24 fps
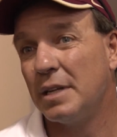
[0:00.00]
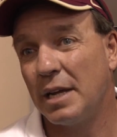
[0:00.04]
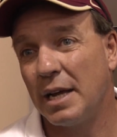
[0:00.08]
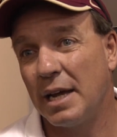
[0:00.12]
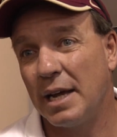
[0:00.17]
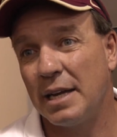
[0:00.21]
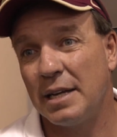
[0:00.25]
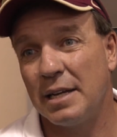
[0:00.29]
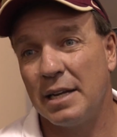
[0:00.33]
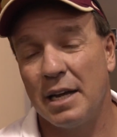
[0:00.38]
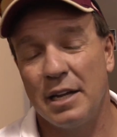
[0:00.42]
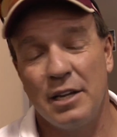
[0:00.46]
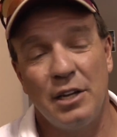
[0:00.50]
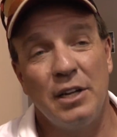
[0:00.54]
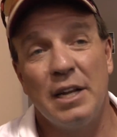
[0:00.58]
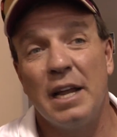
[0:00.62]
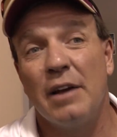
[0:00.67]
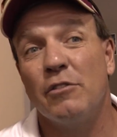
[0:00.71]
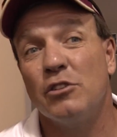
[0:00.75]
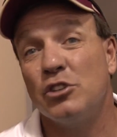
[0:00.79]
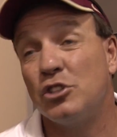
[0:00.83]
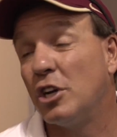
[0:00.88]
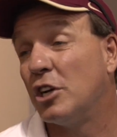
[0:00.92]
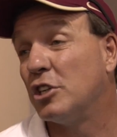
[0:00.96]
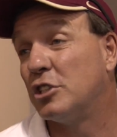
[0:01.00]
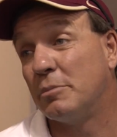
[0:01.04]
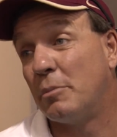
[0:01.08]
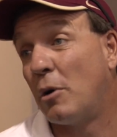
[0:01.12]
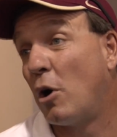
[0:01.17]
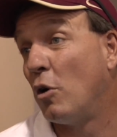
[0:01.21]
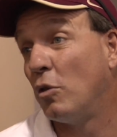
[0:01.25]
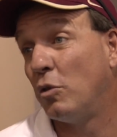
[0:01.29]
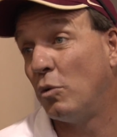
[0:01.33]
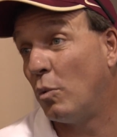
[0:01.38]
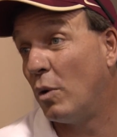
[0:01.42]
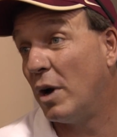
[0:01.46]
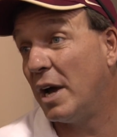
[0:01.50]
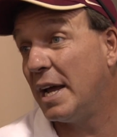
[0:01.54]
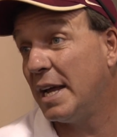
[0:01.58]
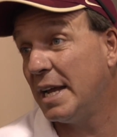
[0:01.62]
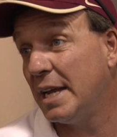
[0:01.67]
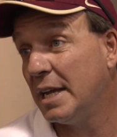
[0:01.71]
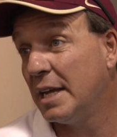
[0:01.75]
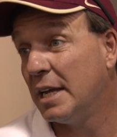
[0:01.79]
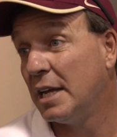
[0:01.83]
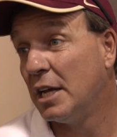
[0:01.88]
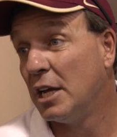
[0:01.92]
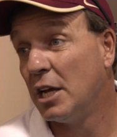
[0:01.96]
And you never judge them all the way,
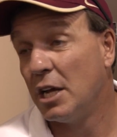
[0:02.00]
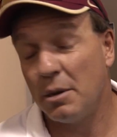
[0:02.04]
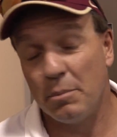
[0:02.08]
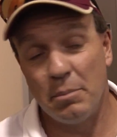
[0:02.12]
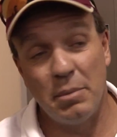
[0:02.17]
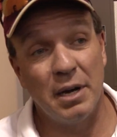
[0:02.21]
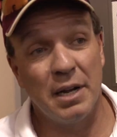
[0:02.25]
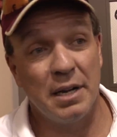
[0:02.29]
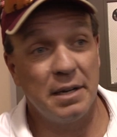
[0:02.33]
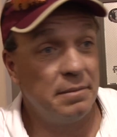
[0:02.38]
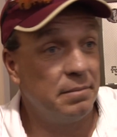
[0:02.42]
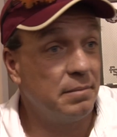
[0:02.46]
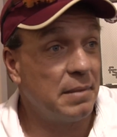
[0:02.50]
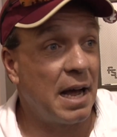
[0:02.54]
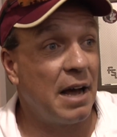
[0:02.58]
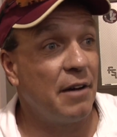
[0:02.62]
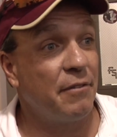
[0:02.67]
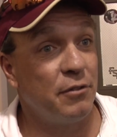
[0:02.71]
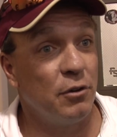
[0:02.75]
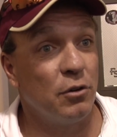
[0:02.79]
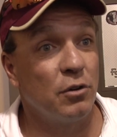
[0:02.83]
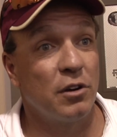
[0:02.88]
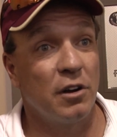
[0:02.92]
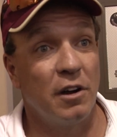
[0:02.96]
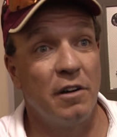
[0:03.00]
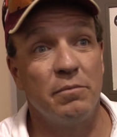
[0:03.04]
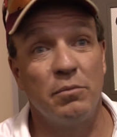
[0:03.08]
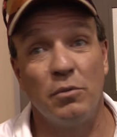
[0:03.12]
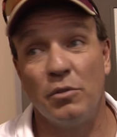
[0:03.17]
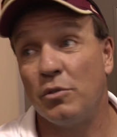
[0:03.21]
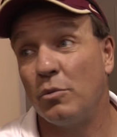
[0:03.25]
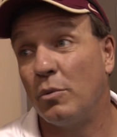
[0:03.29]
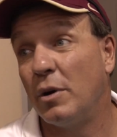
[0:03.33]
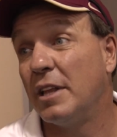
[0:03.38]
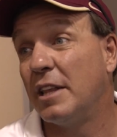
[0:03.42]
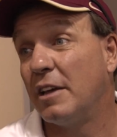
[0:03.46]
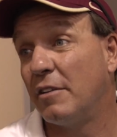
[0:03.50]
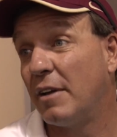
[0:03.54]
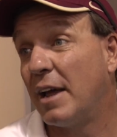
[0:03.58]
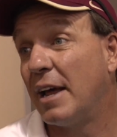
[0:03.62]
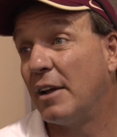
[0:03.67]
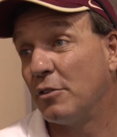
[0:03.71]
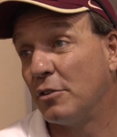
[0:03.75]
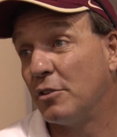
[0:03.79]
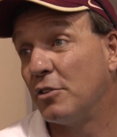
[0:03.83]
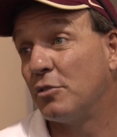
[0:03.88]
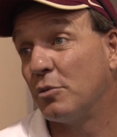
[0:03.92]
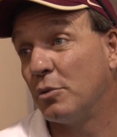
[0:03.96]
but I feel comfortable with the way they've
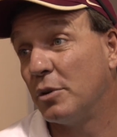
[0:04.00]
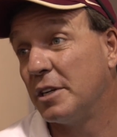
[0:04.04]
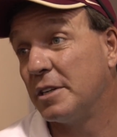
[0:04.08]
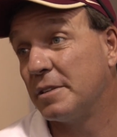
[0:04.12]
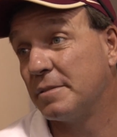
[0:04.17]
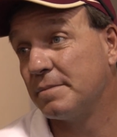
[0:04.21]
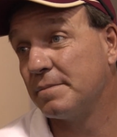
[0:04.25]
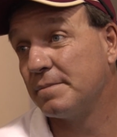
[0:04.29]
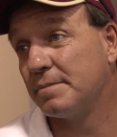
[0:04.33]
handled this week.